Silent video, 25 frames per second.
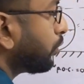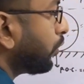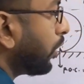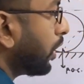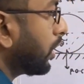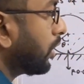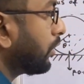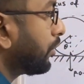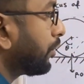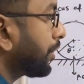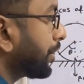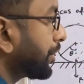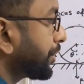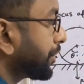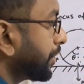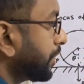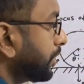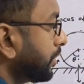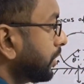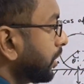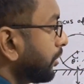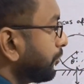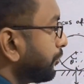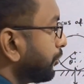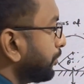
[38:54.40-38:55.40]
one rotation.
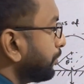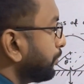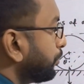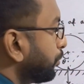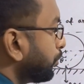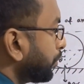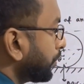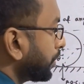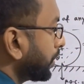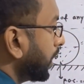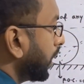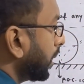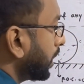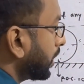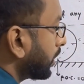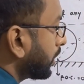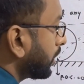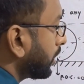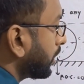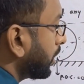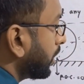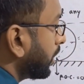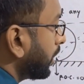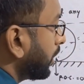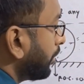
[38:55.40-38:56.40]
If you put that,
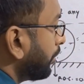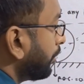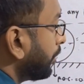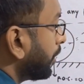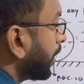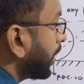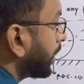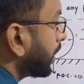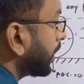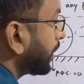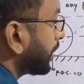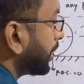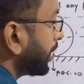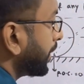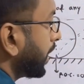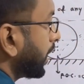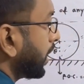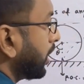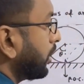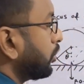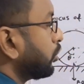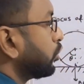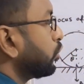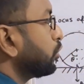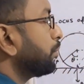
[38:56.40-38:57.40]
you will get the theta
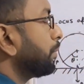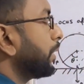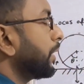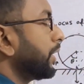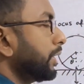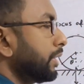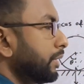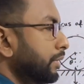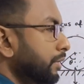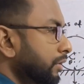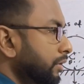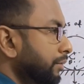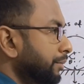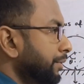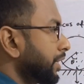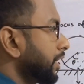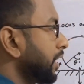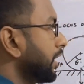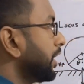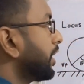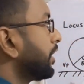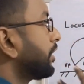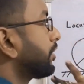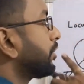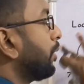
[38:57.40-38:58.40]
equal to 2 pi.
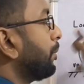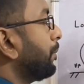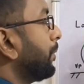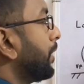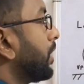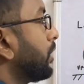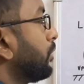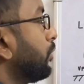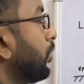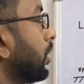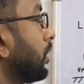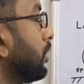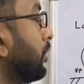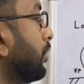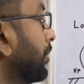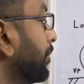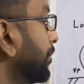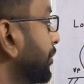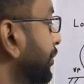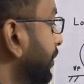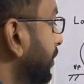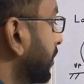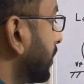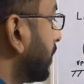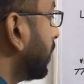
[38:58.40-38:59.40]
Basically, it is completing one
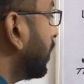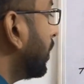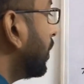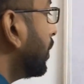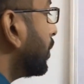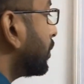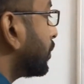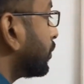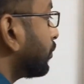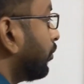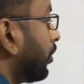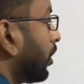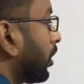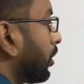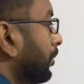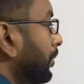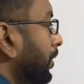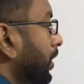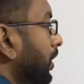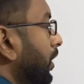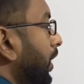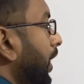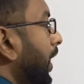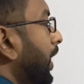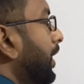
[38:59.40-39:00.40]
rotation. So what will
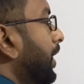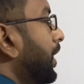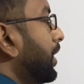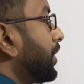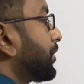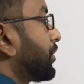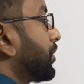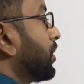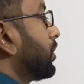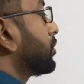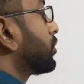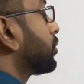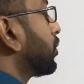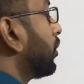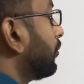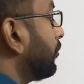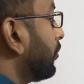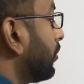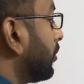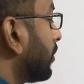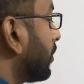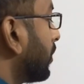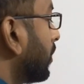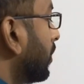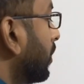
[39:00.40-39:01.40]
be the net distance
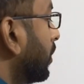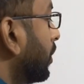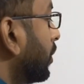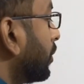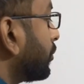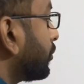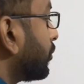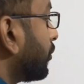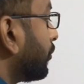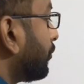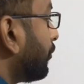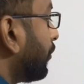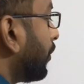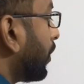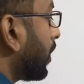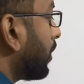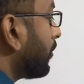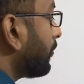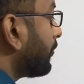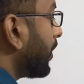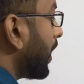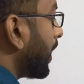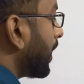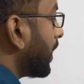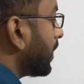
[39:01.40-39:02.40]
covered? So for
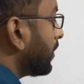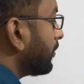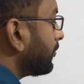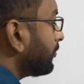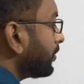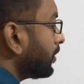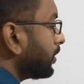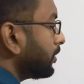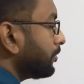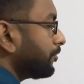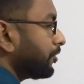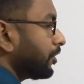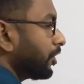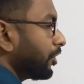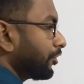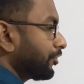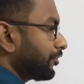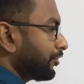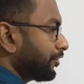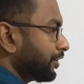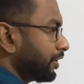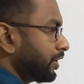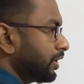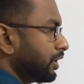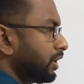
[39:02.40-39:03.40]
a variable
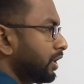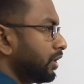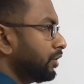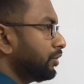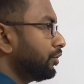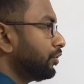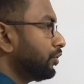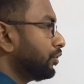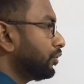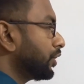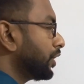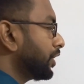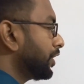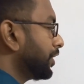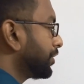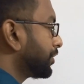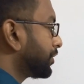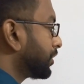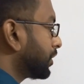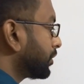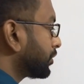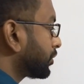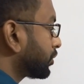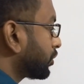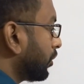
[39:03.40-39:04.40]
velocity, you know the
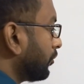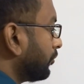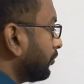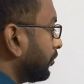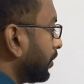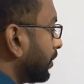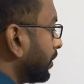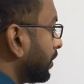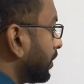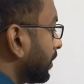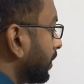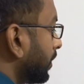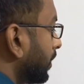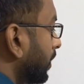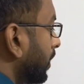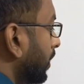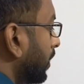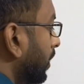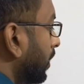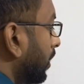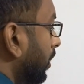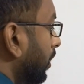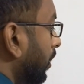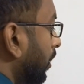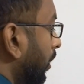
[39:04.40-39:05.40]
distance covered,
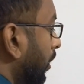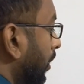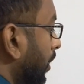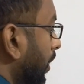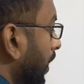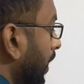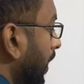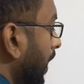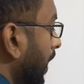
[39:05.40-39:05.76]
or